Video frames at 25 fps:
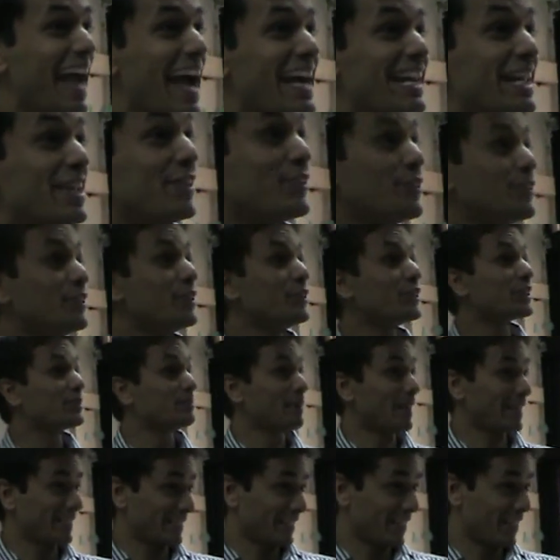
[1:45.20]
and introduced
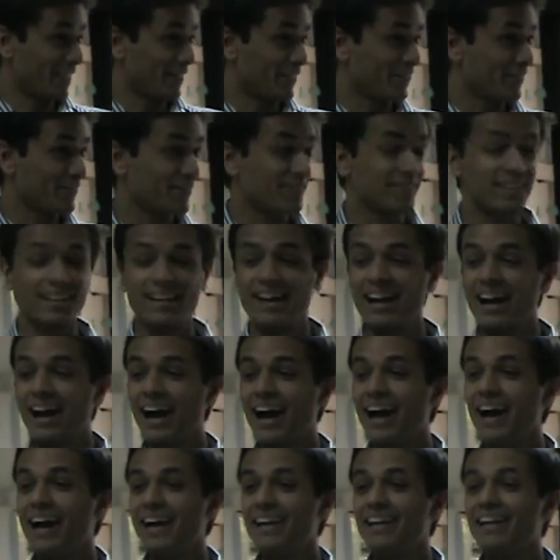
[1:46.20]
myself.
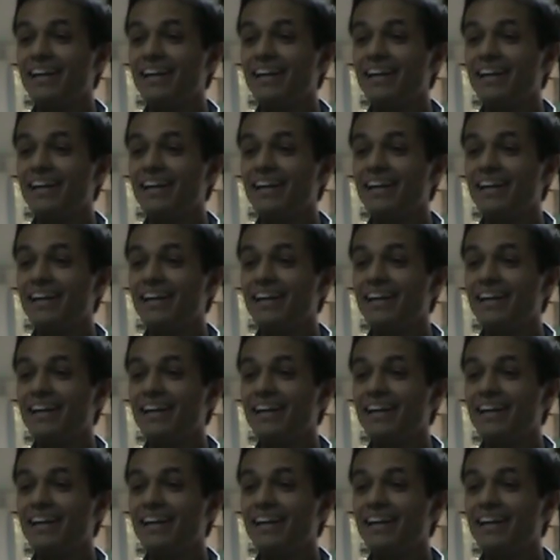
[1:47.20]
"Hi,